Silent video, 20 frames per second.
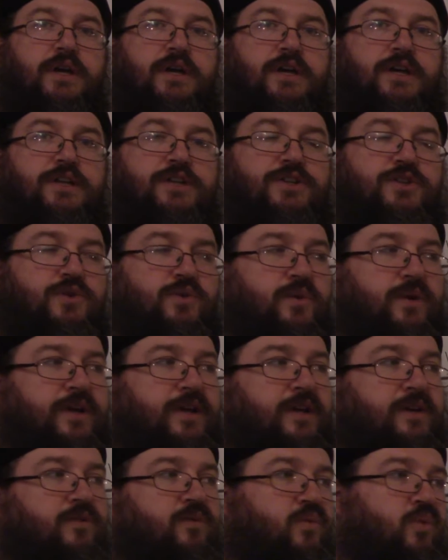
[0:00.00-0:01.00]
into
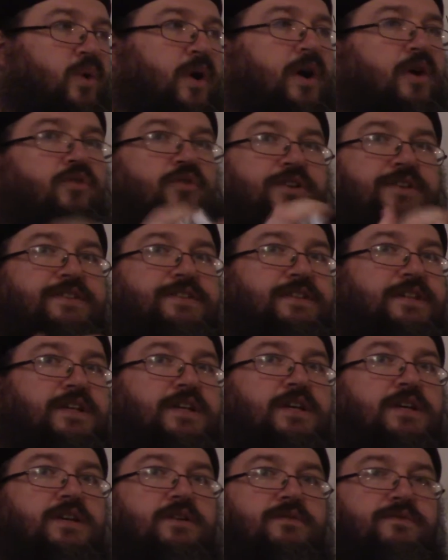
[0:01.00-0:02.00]
a
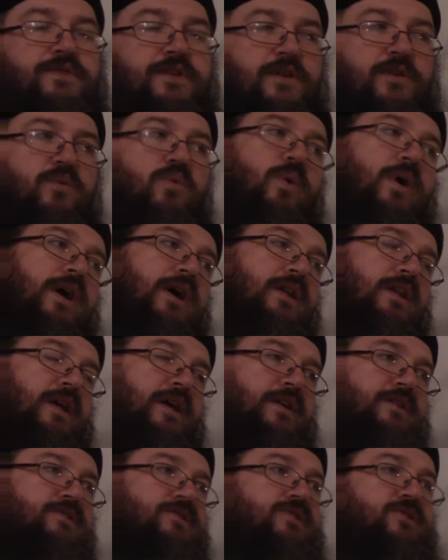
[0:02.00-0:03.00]
well-received and
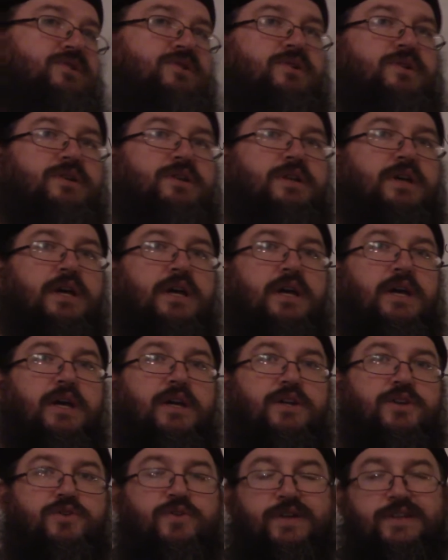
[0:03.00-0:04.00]
well-understood
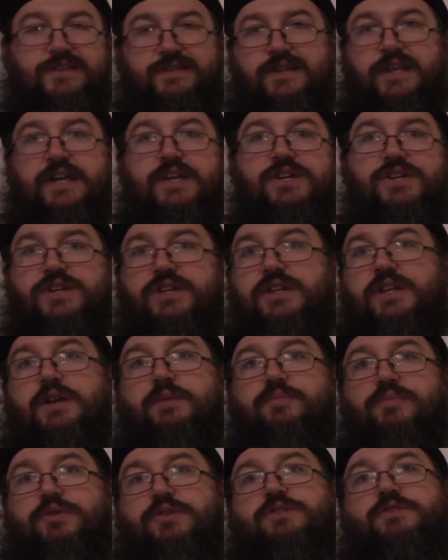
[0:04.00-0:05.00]
translation that a
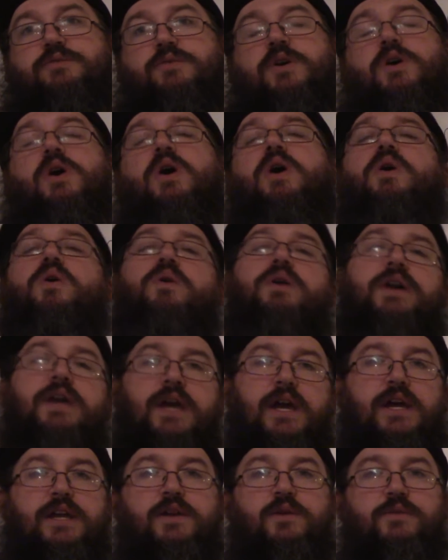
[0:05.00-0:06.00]
person will go, oh,
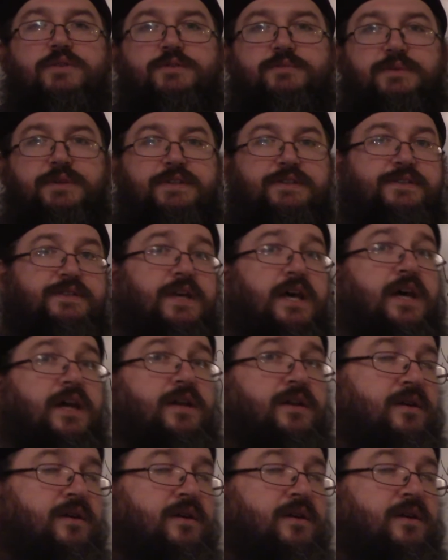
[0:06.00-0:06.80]
okay, I know what's being said,